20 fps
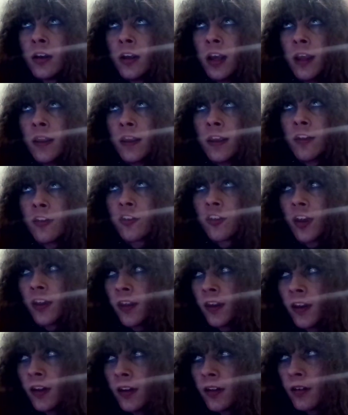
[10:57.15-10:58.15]
And they had said
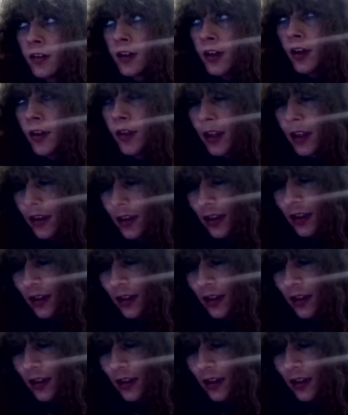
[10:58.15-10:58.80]
that they